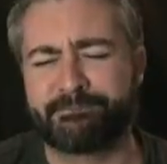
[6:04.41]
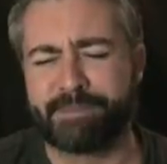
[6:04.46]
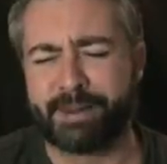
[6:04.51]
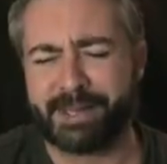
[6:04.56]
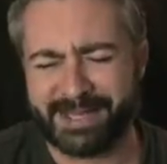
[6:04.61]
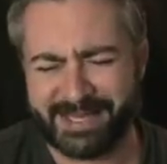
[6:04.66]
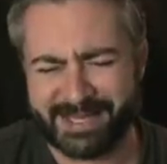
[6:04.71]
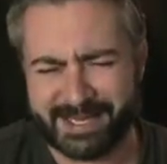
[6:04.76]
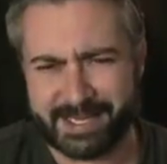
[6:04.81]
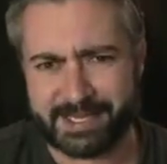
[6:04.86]

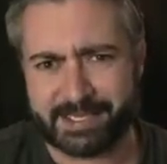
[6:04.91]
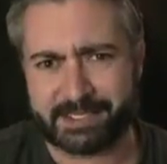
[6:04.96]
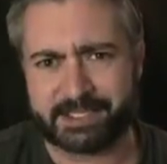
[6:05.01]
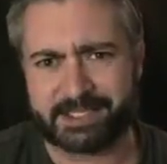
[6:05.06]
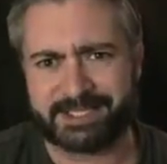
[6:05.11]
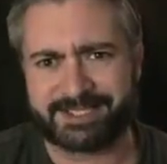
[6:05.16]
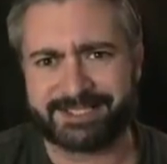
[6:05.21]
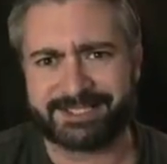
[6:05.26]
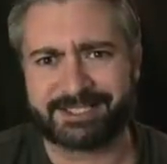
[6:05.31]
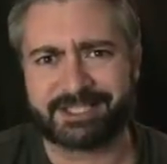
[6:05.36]

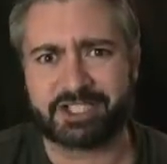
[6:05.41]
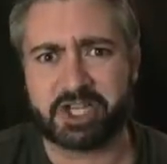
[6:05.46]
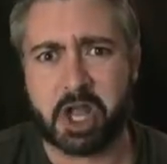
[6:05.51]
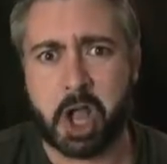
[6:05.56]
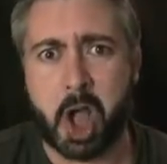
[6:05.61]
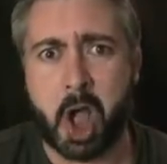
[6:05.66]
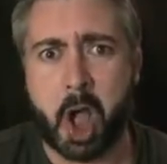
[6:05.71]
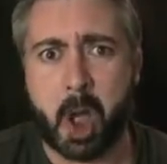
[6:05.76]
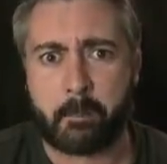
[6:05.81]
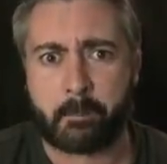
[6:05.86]
Please
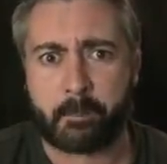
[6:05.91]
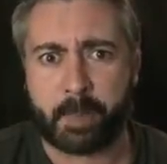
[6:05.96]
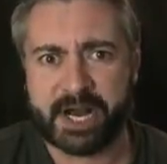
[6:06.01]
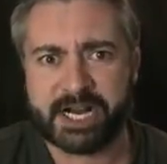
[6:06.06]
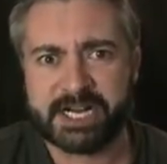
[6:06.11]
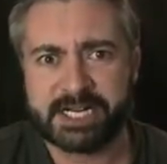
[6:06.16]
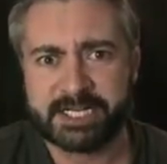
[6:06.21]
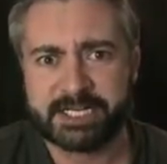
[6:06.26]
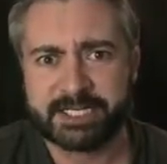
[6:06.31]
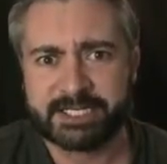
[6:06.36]
stop!
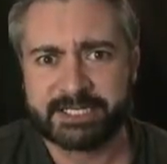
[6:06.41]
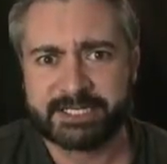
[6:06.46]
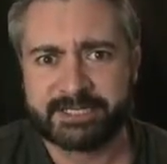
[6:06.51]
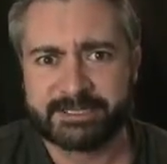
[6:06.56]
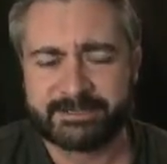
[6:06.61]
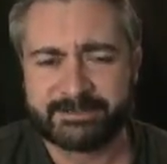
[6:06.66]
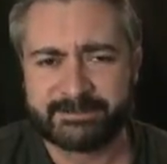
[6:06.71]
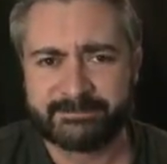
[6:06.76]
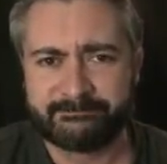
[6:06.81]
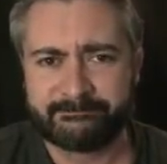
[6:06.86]

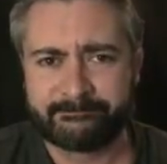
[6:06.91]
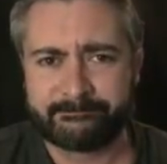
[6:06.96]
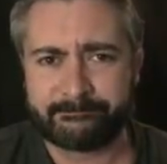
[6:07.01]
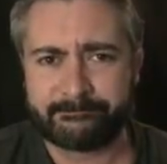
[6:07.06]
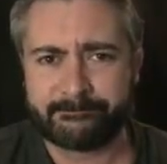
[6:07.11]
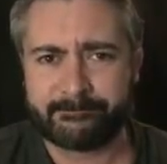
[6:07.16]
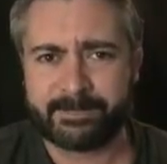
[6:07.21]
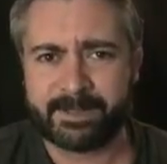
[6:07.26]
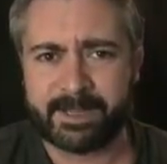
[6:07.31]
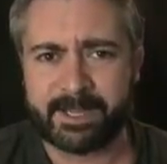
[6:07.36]

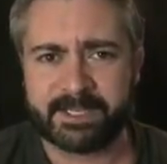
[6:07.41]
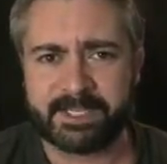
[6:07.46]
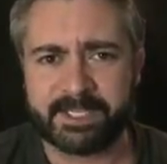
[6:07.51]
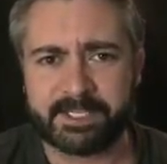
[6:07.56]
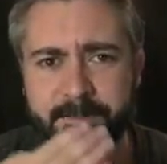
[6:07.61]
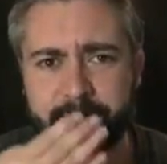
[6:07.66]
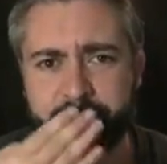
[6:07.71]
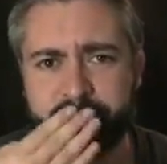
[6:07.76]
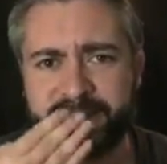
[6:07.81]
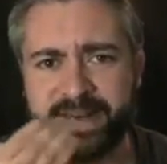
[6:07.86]
I
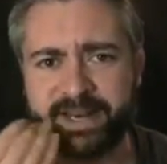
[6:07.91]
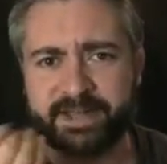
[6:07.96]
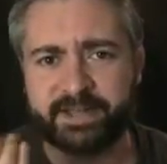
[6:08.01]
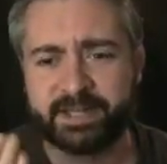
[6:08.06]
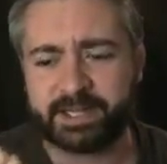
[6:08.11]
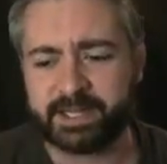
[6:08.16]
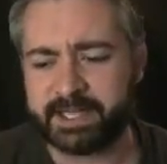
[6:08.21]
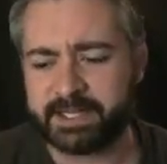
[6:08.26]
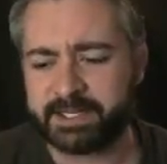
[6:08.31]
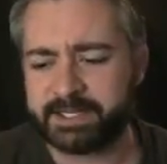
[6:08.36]
spat on
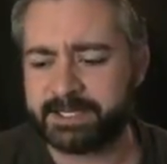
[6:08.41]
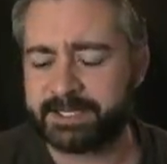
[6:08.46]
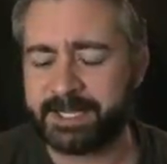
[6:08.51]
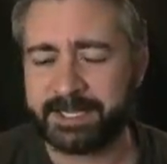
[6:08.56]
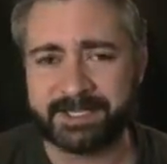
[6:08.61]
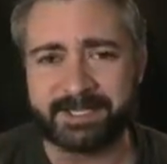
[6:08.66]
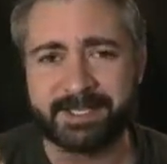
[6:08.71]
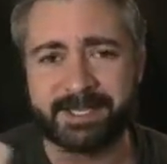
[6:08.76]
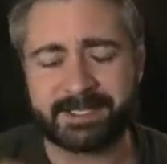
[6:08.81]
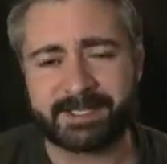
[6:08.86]
the lens,
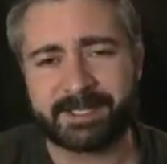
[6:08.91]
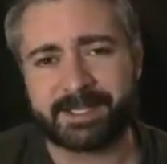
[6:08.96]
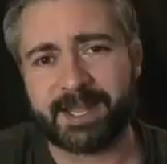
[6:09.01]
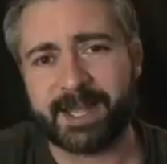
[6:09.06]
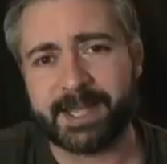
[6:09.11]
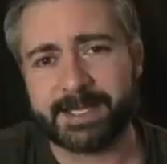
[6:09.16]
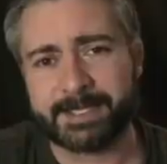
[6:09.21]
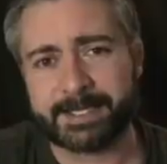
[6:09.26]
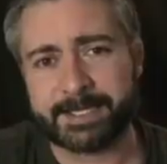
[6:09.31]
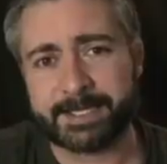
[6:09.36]
that's
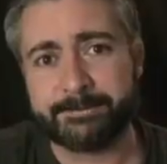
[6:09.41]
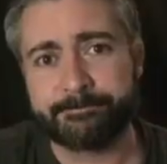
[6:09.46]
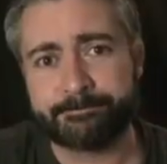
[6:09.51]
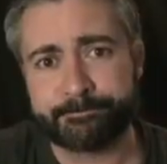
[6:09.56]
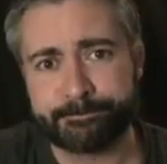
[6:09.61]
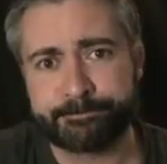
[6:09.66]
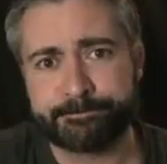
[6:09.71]
classy.